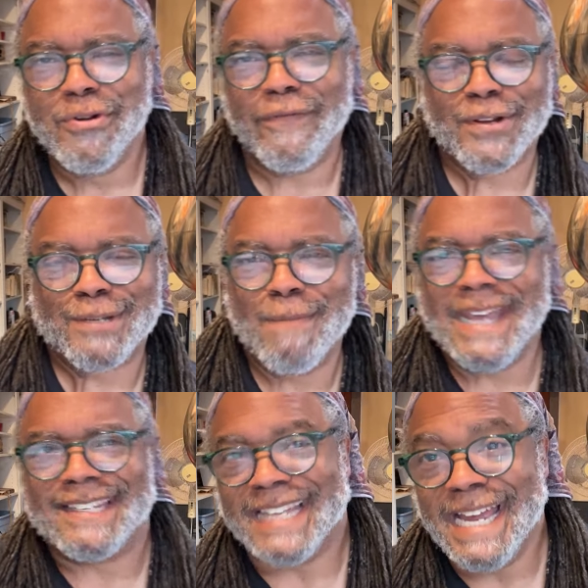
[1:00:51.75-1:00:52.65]
the
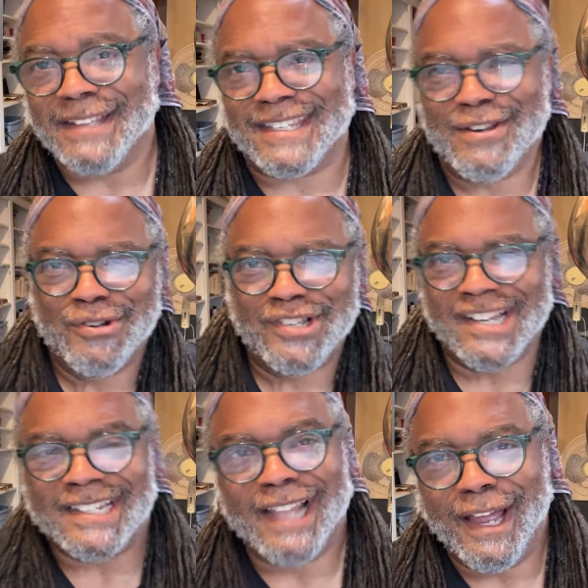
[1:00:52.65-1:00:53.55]
universe makes sense.
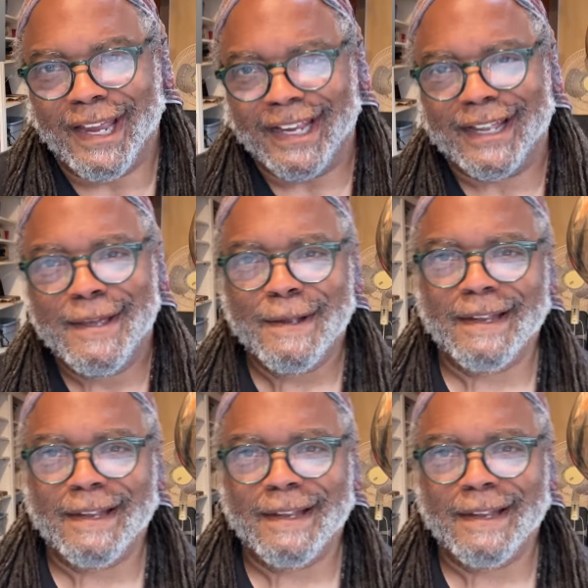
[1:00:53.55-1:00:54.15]
You're just lying.